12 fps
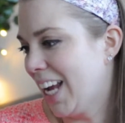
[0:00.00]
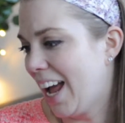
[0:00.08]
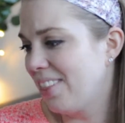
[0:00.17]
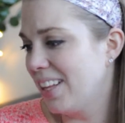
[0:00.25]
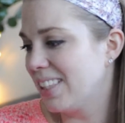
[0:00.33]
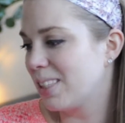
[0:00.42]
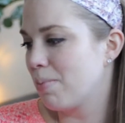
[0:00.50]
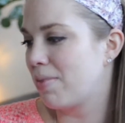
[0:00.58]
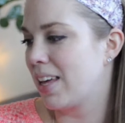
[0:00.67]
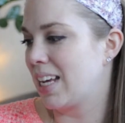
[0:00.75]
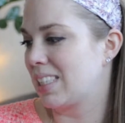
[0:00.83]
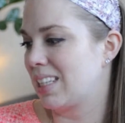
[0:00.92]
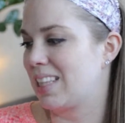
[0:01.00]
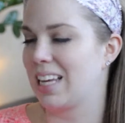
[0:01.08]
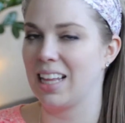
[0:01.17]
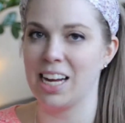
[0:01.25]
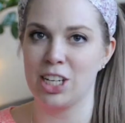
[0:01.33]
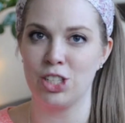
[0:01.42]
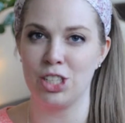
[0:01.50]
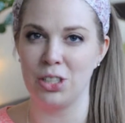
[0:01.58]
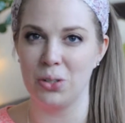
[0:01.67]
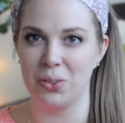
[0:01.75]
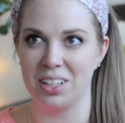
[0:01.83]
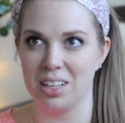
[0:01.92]
and then some things that they like
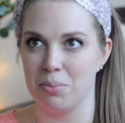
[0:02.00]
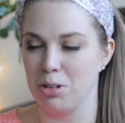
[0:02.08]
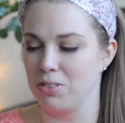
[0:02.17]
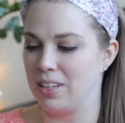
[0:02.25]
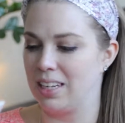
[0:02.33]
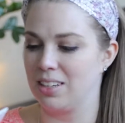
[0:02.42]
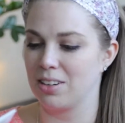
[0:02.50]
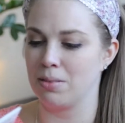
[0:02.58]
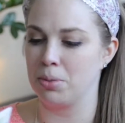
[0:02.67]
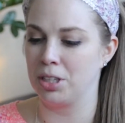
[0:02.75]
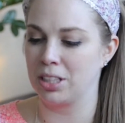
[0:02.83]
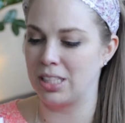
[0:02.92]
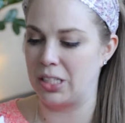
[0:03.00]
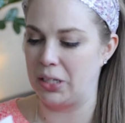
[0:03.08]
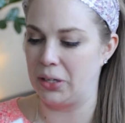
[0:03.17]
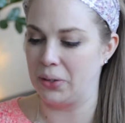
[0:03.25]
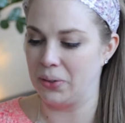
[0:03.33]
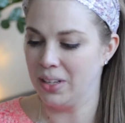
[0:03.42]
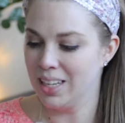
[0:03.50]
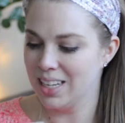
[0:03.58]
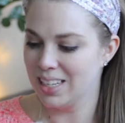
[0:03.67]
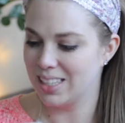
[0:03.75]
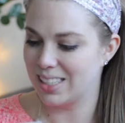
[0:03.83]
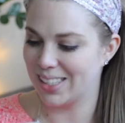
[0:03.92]
do in the movie or books too.
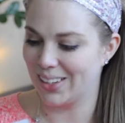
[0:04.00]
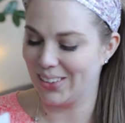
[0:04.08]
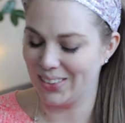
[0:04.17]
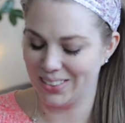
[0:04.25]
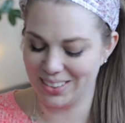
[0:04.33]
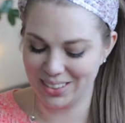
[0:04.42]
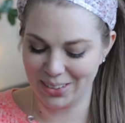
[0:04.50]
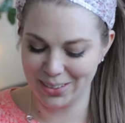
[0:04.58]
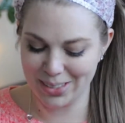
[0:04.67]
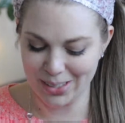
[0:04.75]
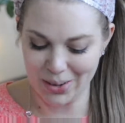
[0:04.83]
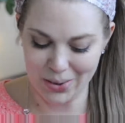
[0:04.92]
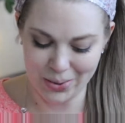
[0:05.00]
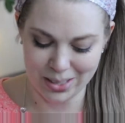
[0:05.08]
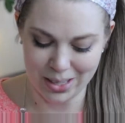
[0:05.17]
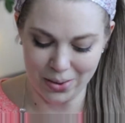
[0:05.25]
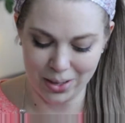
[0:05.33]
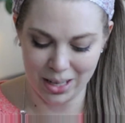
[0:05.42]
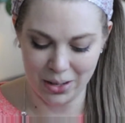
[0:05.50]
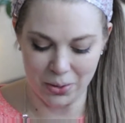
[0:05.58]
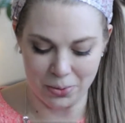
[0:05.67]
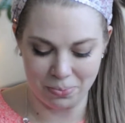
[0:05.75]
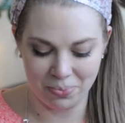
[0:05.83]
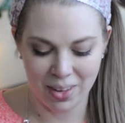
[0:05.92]
So
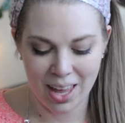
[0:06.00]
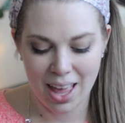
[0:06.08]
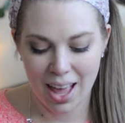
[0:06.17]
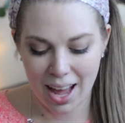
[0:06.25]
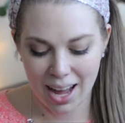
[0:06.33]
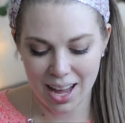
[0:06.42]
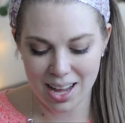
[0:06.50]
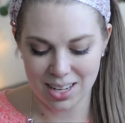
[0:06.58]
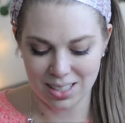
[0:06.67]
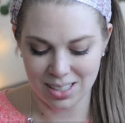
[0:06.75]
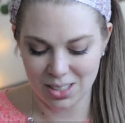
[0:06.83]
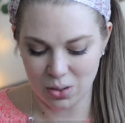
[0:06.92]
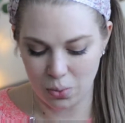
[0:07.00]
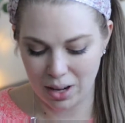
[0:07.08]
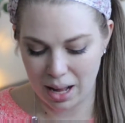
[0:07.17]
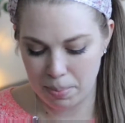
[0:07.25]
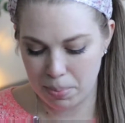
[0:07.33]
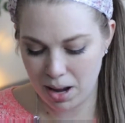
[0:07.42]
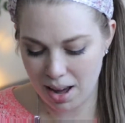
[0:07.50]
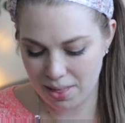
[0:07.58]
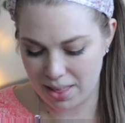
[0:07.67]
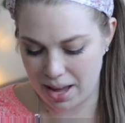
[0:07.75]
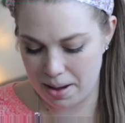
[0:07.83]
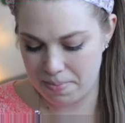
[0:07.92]
cute. And when I
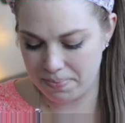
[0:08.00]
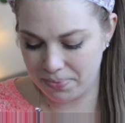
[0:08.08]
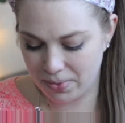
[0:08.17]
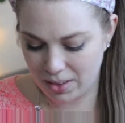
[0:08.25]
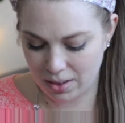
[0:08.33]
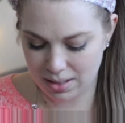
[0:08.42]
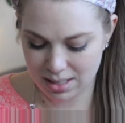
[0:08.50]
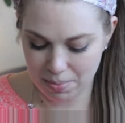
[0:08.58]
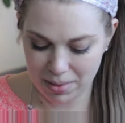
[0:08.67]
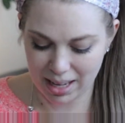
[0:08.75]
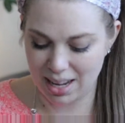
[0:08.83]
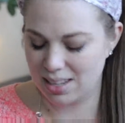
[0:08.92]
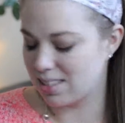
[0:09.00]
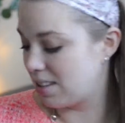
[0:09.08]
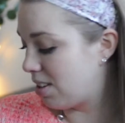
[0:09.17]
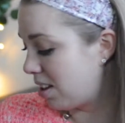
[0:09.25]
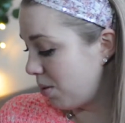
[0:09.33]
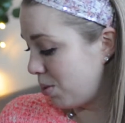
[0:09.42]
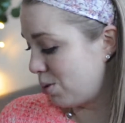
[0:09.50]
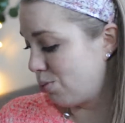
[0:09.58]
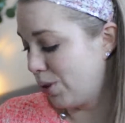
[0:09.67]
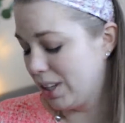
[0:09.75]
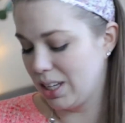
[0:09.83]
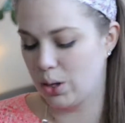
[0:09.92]
bought them, something else I thought that was
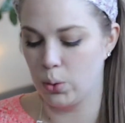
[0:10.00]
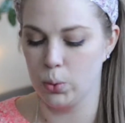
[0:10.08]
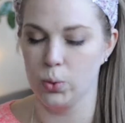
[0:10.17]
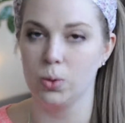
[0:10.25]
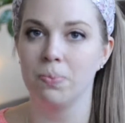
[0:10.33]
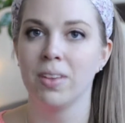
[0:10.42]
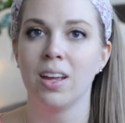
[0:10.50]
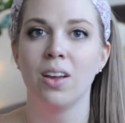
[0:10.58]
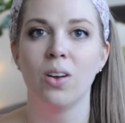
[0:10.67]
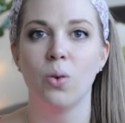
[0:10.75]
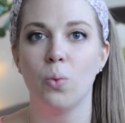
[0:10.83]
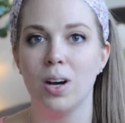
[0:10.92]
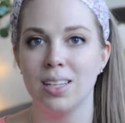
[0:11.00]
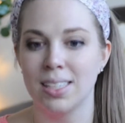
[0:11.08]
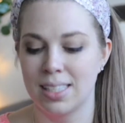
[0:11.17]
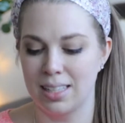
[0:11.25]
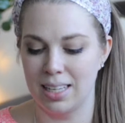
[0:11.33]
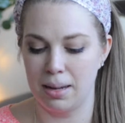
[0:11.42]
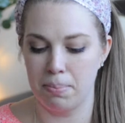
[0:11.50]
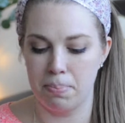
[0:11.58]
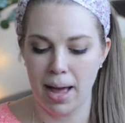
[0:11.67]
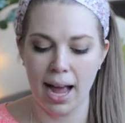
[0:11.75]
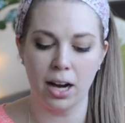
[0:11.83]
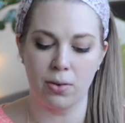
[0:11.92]
really cool was the
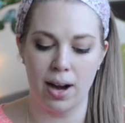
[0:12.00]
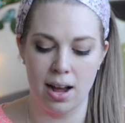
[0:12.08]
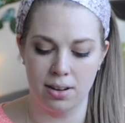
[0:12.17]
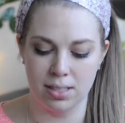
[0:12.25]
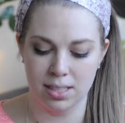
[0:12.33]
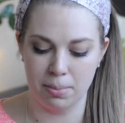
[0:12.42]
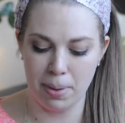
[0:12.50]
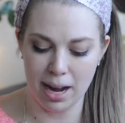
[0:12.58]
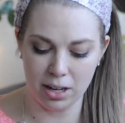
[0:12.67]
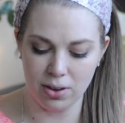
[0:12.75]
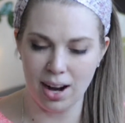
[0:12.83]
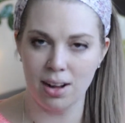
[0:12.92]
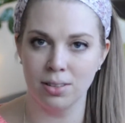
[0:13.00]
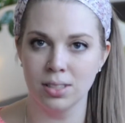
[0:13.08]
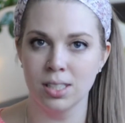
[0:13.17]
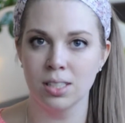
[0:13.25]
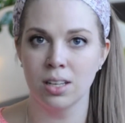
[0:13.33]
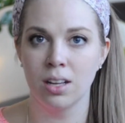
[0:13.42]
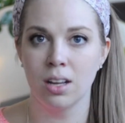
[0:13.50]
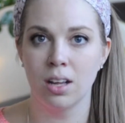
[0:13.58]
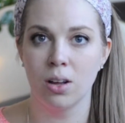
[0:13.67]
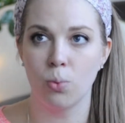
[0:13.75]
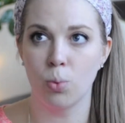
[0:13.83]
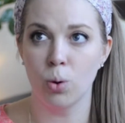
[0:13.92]
background. The backgrounds
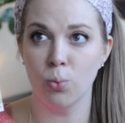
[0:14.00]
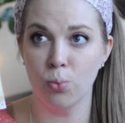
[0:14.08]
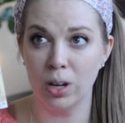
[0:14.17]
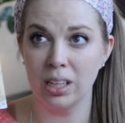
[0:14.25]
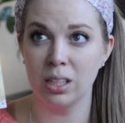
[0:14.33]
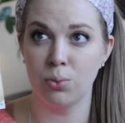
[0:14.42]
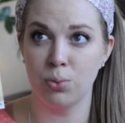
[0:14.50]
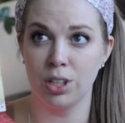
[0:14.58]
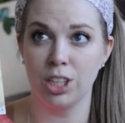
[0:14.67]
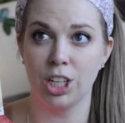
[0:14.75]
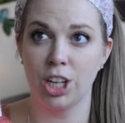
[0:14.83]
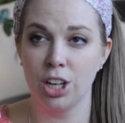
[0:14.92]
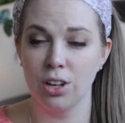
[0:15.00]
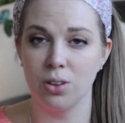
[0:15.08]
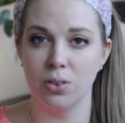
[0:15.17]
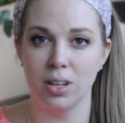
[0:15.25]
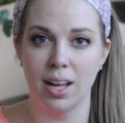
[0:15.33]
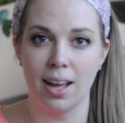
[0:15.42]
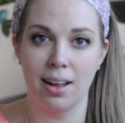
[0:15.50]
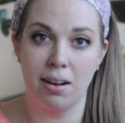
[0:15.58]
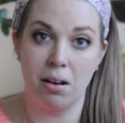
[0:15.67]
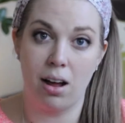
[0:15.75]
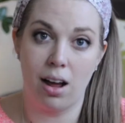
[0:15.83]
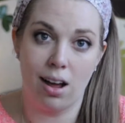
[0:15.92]
were really, really cute, and